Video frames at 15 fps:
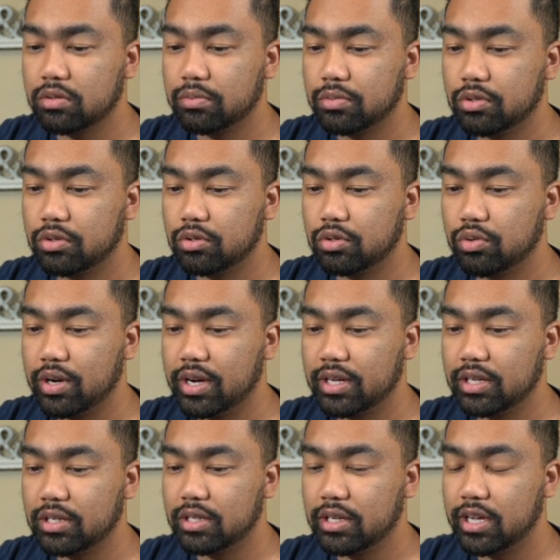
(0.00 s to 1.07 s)
Just drag
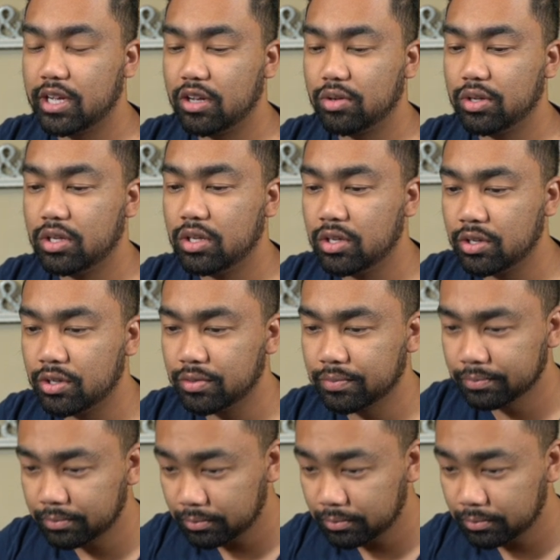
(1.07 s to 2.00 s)
it down here.